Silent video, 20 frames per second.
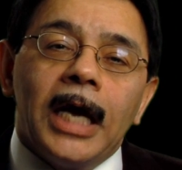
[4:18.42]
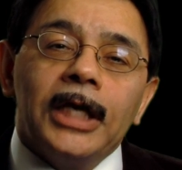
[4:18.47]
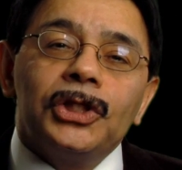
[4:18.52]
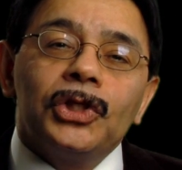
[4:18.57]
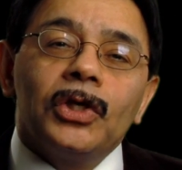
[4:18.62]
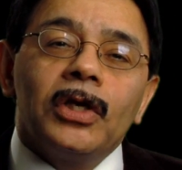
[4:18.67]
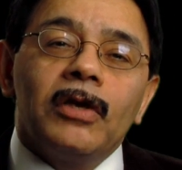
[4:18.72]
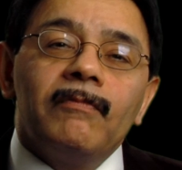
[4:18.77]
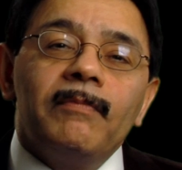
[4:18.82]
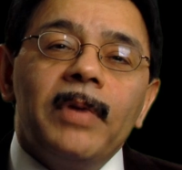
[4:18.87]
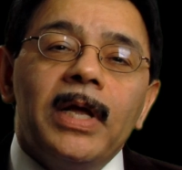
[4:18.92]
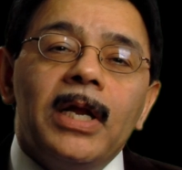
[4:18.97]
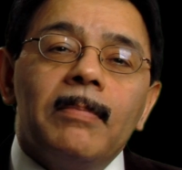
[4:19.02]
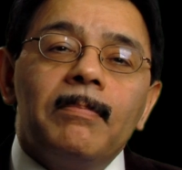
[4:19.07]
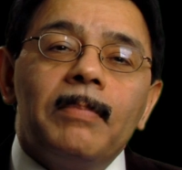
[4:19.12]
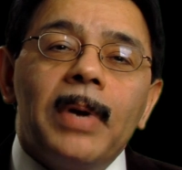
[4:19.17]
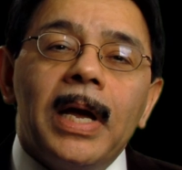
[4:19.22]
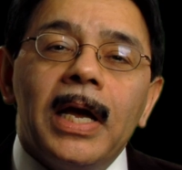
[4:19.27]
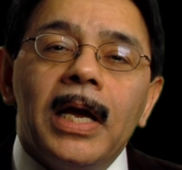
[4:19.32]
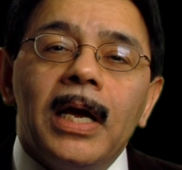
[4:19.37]
I should have been a
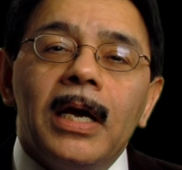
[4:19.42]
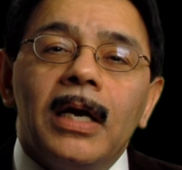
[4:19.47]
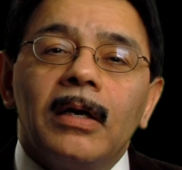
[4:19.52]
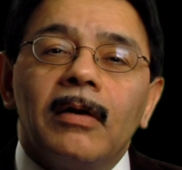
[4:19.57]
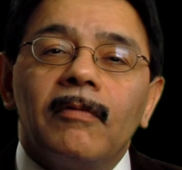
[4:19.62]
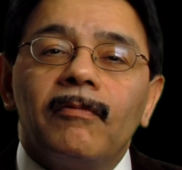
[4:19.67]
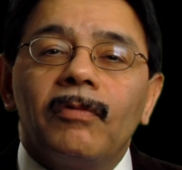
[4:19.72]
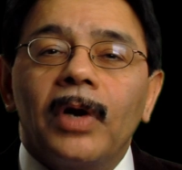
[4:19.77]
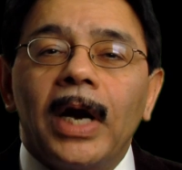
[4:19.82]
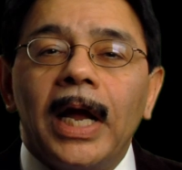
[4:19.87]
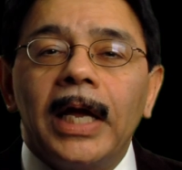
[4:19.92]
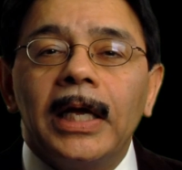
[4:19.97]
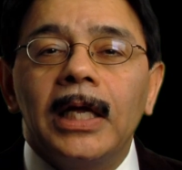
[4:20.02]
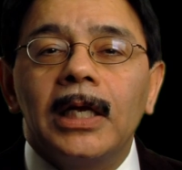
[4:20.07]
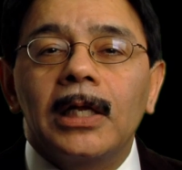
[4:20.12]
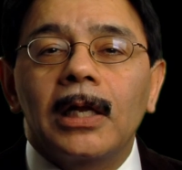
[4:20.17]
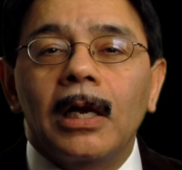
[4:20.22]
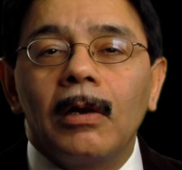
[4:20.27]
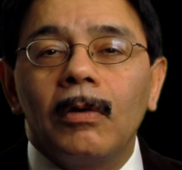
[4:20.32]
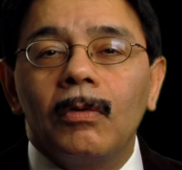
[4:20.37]
pair of
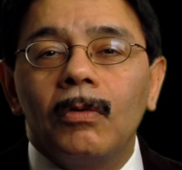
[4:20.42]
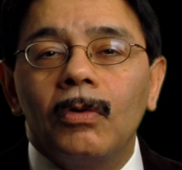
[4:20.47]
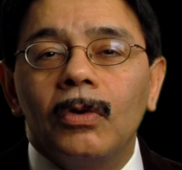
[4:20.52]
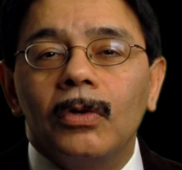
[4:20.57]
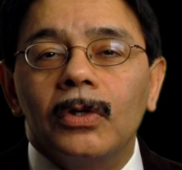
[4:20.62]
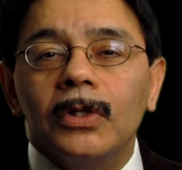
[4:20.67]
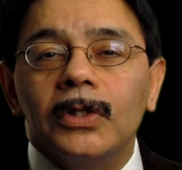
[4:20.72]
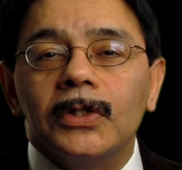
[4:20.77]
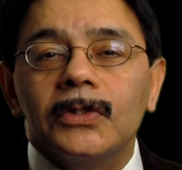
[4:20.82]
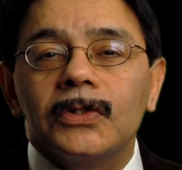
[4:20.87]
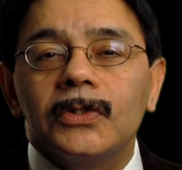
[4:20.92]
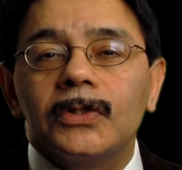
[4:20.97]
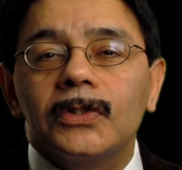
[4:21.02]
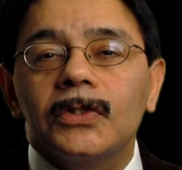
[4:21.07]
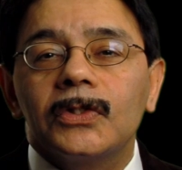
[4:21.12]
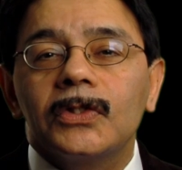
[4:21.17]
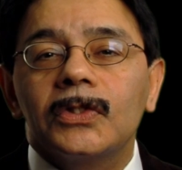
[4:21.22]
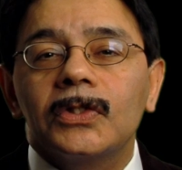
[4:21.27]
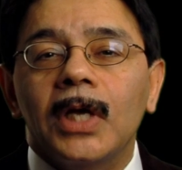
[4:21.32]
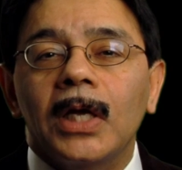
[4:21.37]
ragged claws
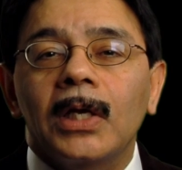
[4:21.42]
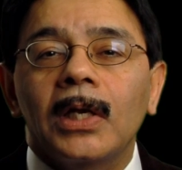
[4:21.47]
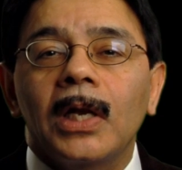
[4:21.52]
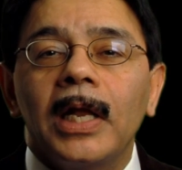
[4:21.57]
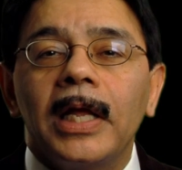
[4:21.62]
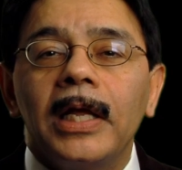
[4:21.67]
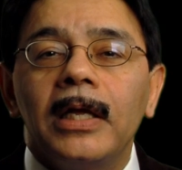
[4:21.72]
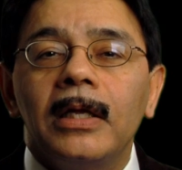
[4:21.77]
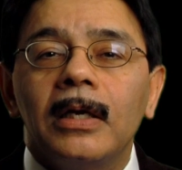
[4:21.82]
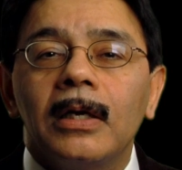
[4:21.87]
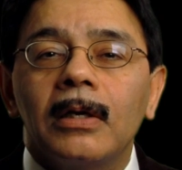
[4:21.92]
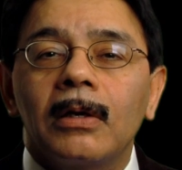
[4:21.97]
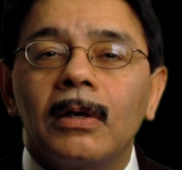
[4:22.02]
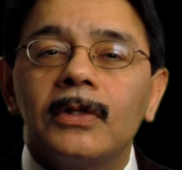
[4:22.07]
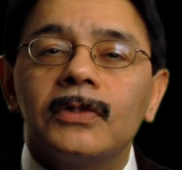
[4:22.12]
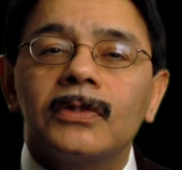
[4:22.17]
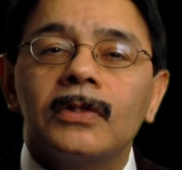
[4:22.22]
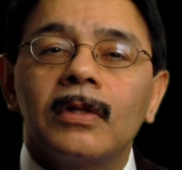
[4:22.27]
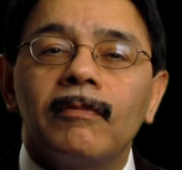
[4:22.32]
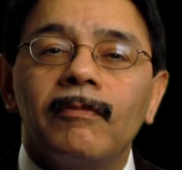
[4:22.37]
scuttling
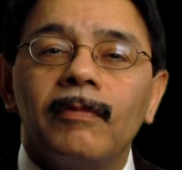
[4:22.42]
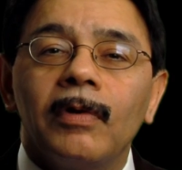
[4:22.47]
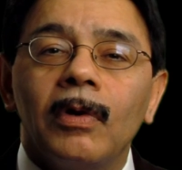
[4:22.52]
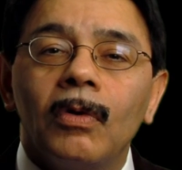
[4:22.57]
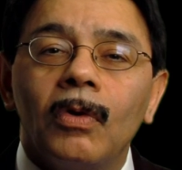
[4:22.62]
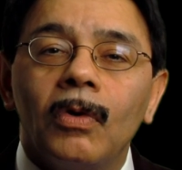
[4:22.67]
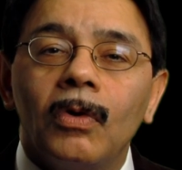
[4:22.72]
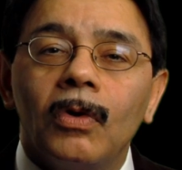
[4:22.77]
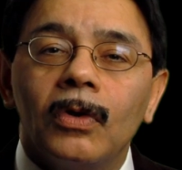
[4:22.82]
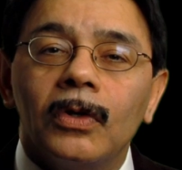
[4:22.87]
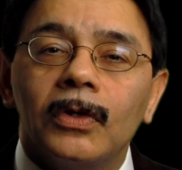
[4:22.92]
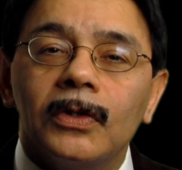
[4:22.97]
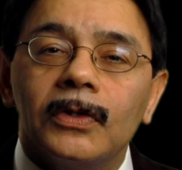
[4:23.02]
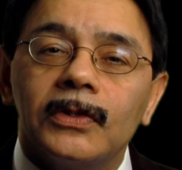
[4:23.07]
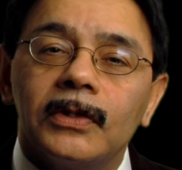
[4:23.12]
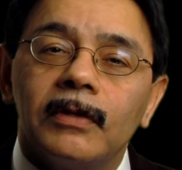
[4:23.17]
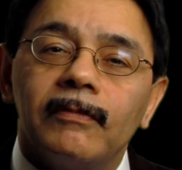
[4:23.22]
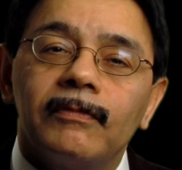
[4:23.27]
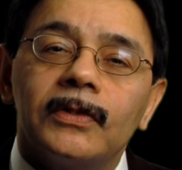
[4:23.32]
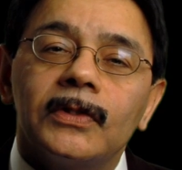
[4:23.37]
across the
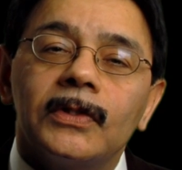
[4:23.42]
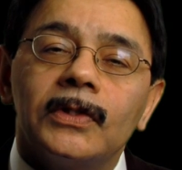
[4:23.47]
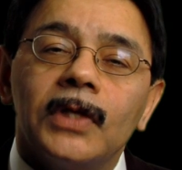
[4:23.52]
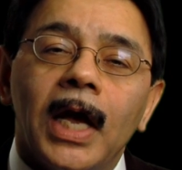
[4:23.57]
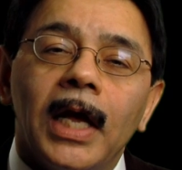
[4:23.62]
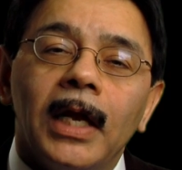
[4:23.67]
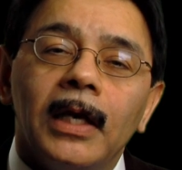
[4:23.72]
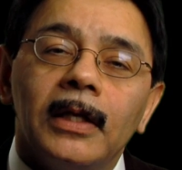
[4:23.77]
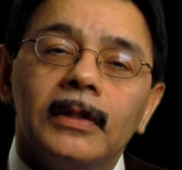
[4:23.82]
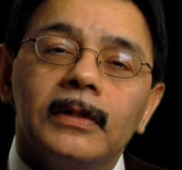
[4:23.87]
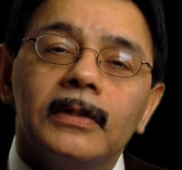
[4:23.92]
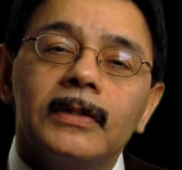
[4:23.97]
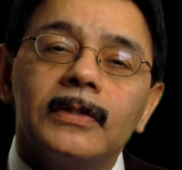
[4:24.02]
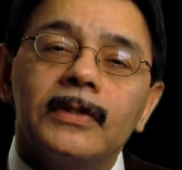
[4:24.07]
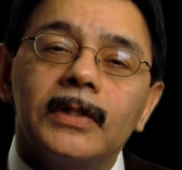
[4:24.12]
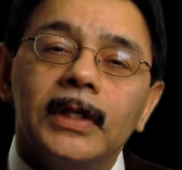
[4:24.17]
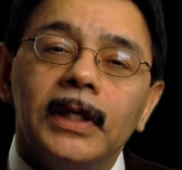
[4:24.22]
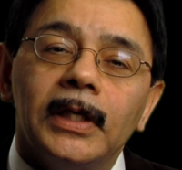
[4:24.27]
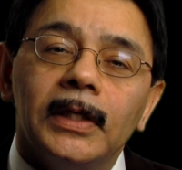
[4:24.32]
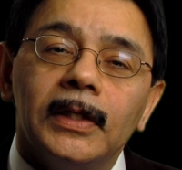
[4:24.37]
floors of silent
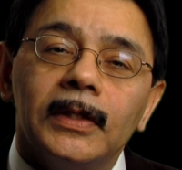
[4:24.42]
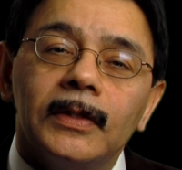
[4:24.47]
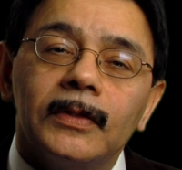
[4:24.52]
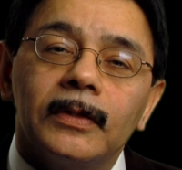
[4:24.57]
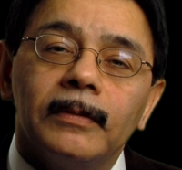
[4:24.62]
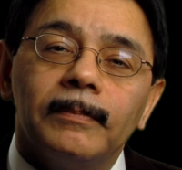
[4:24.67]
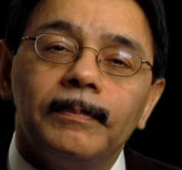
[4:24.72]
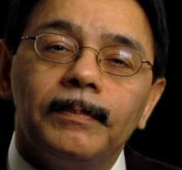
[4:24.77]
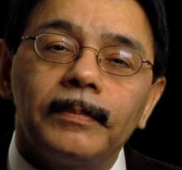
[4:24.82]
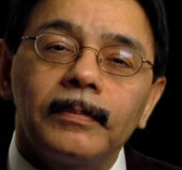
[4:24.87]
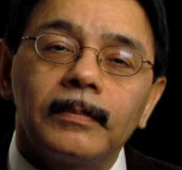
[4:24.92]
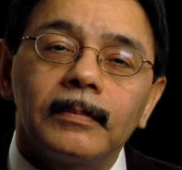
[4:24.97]
seas.